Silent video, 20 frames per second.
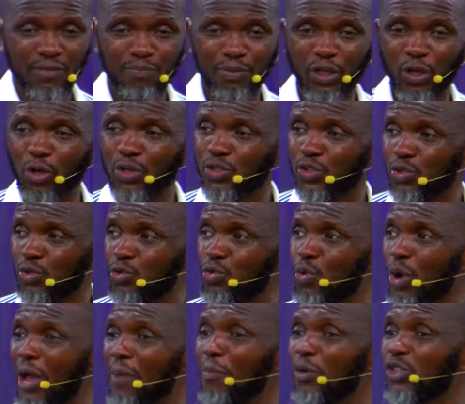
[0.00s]
because
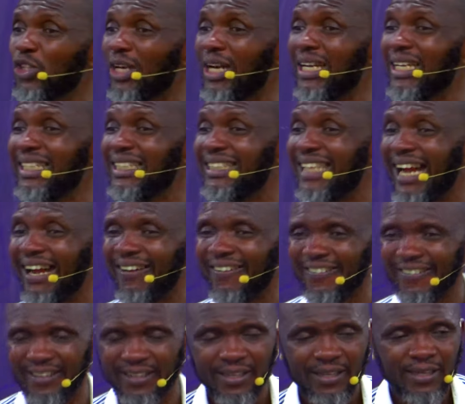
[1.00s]
you are emotionally
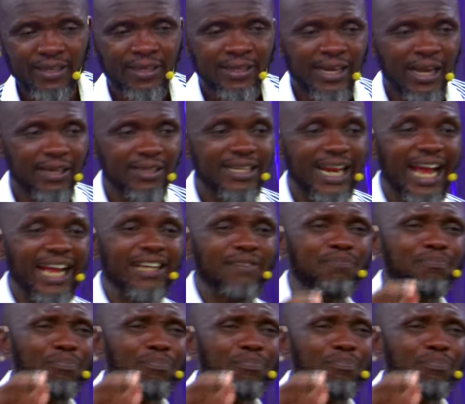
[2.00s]
down. Now, that